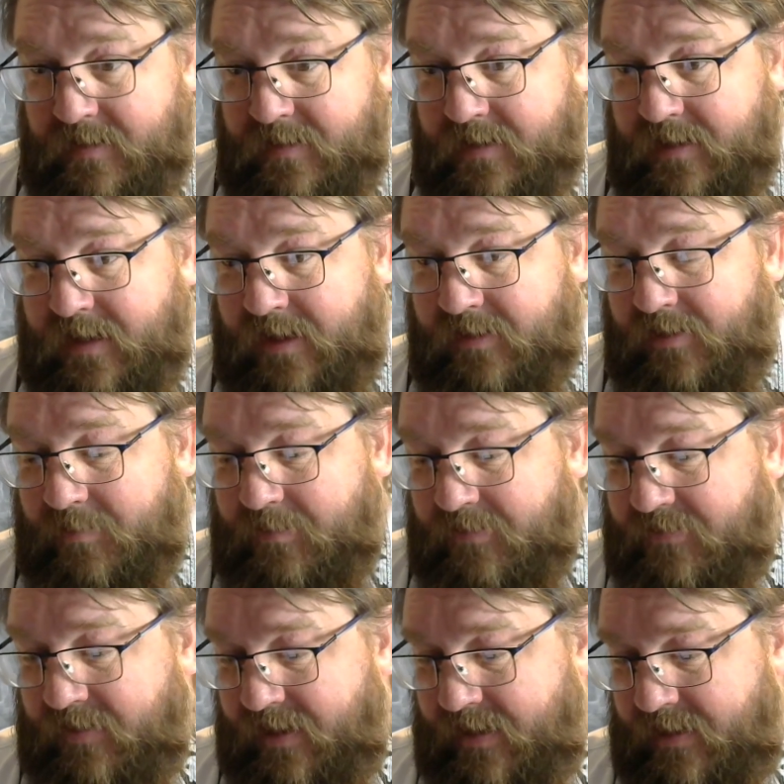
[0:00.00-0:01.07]
Can't seem to
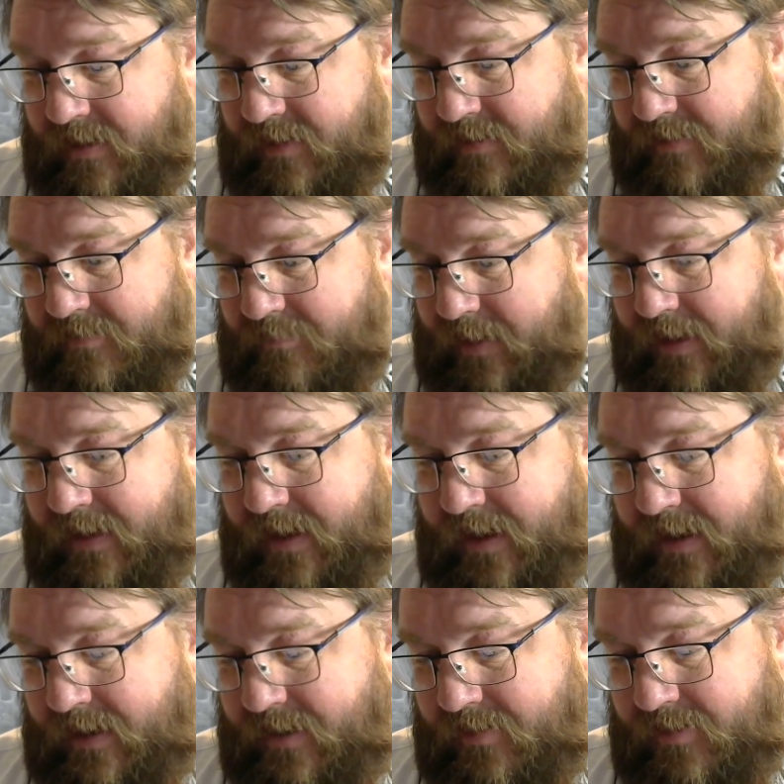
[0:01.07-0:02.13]
find it. Man,
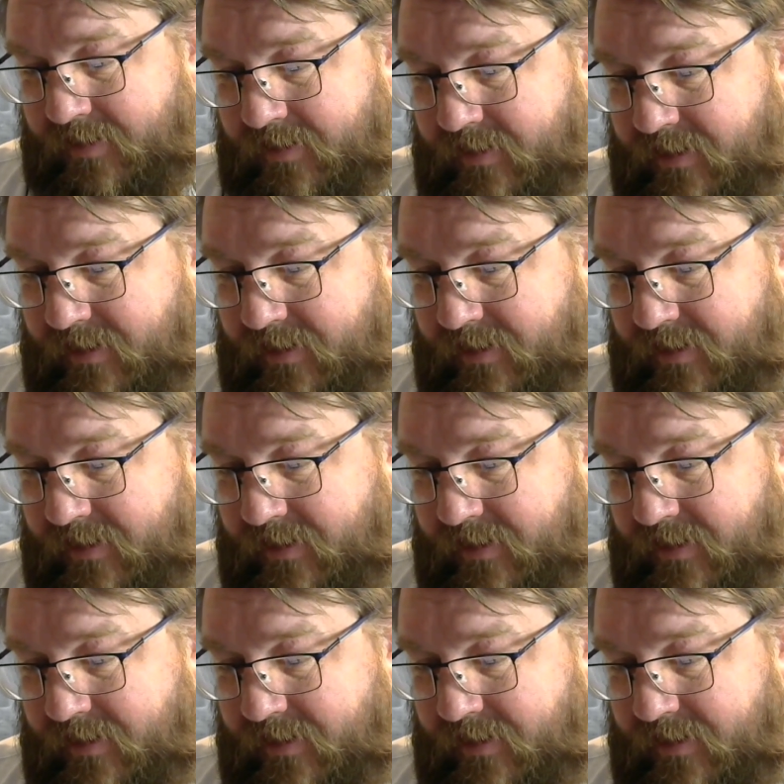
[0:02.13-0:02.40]
Atticus, you're in